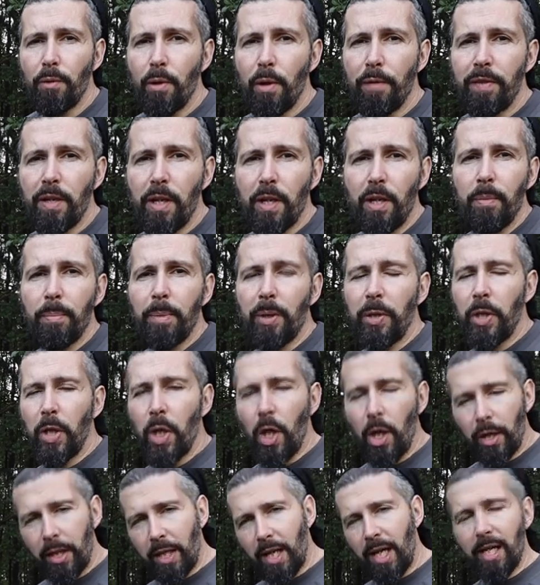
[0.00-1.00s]
a review, but
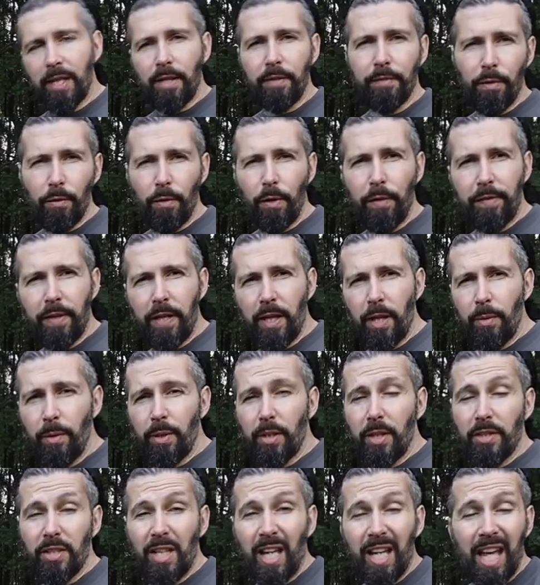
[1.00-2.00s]
not kind of a review,
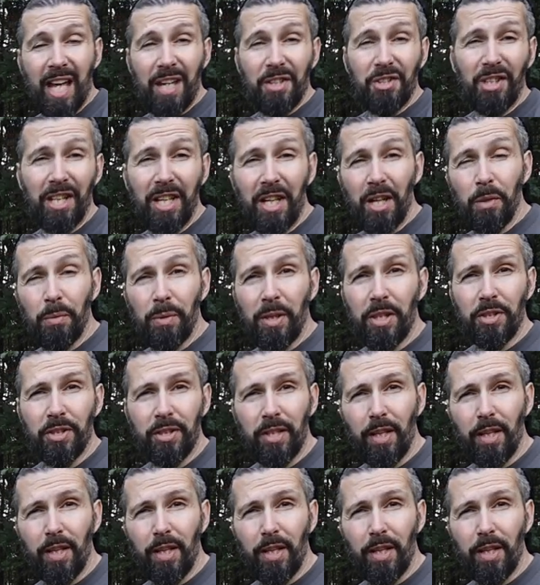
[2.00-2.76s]
because I actually own this